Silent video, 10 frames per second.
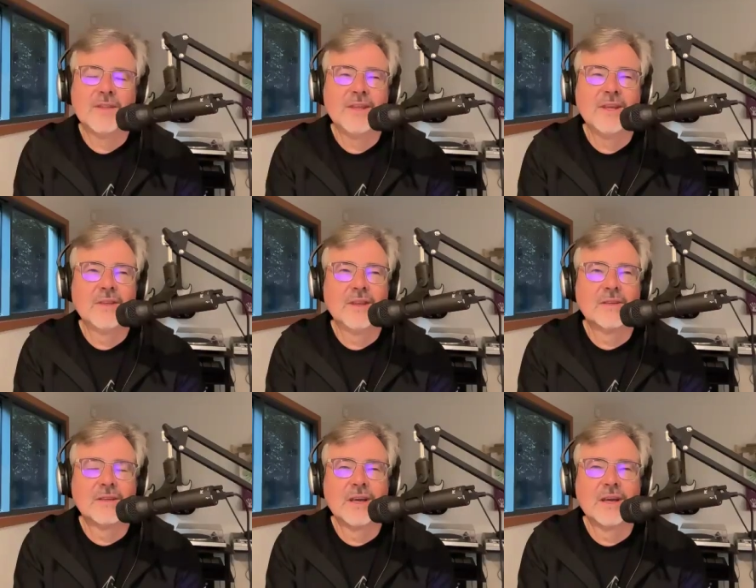think
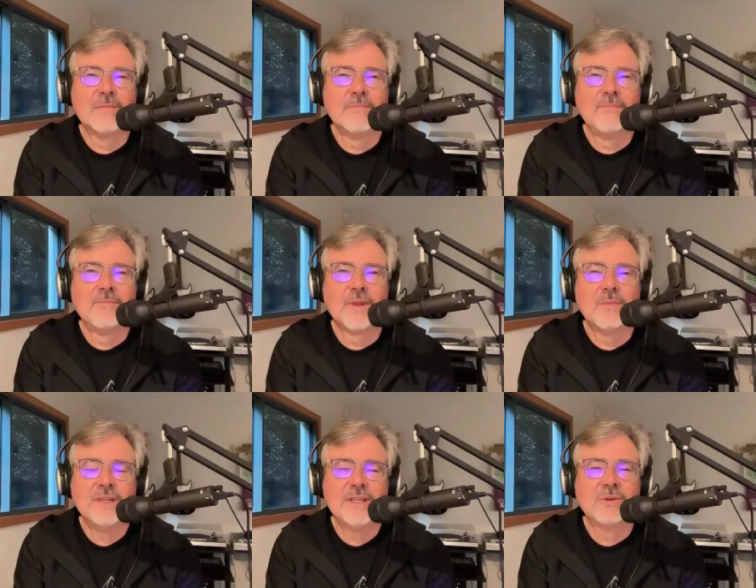that I
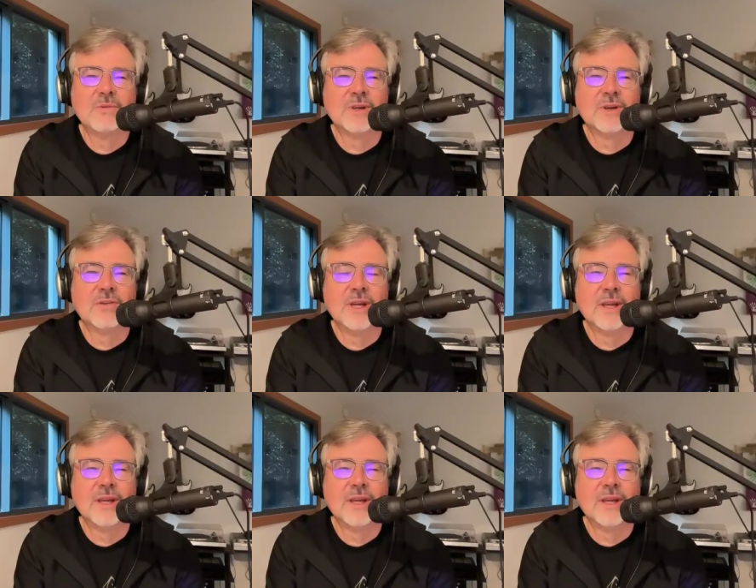mean Devin would agree.